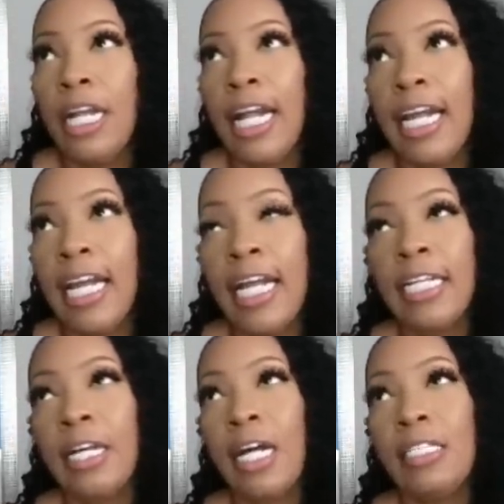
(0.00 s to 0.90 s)

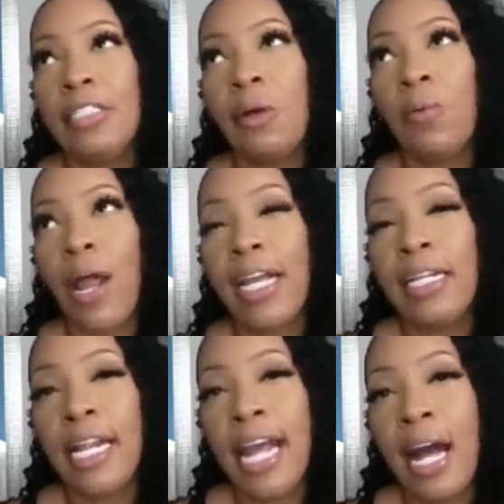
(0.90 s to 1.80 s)
And uh, so right
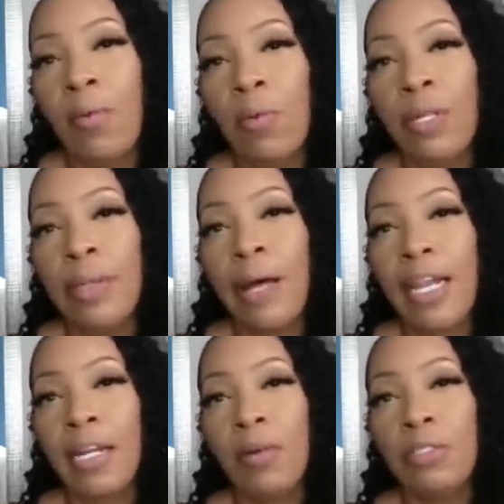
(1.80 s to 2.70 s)
now, what we about
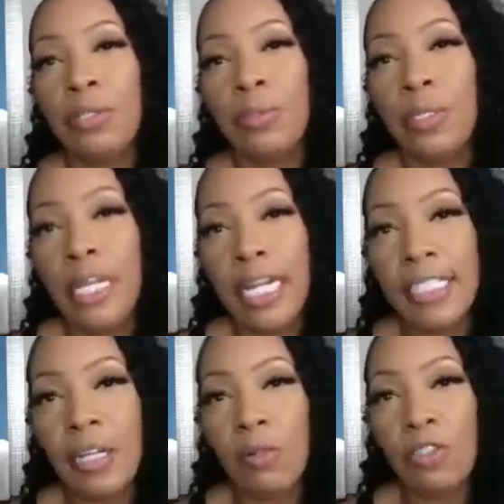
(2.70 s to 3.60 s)
to go do
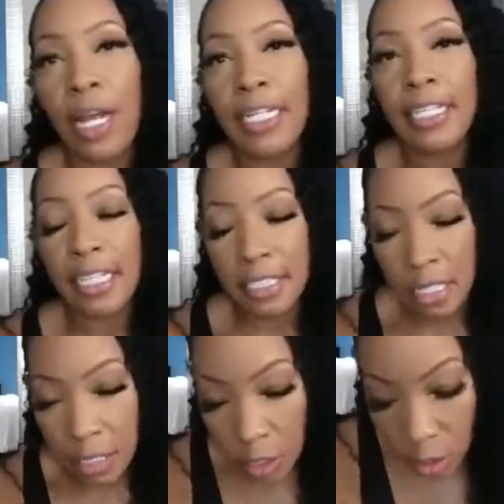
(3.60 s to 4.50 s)
is go try to get these
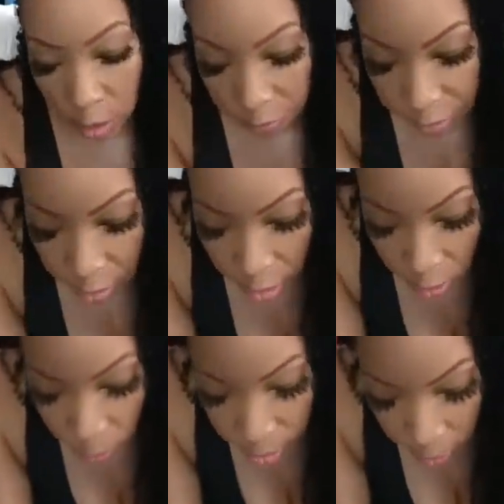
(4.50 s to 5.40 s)
hooves.
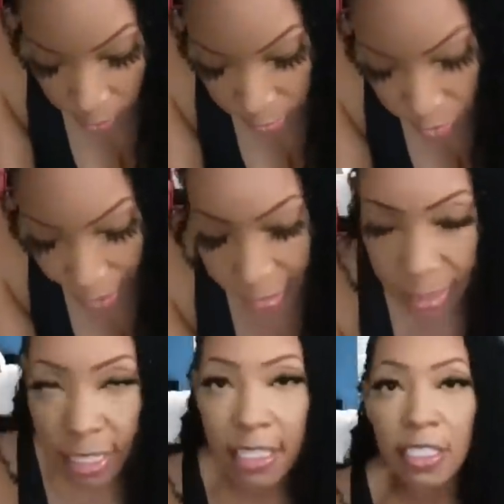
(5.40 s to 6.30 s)
we gonna go try to
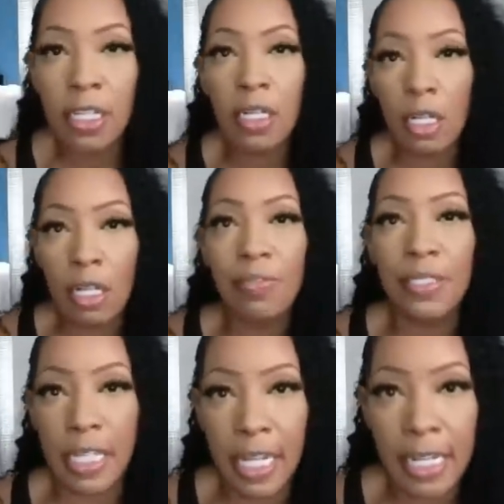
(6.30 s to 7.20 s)
get these hooves
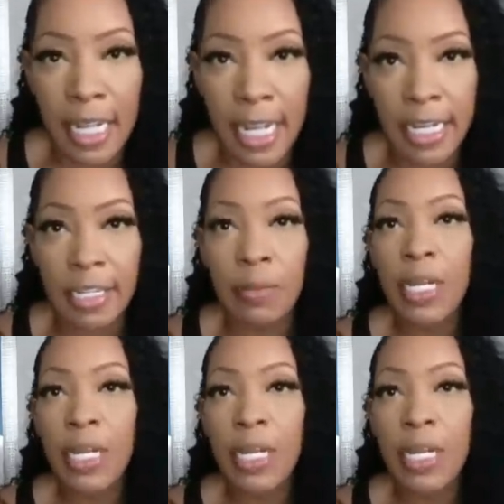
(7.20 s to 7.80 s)
done, honey.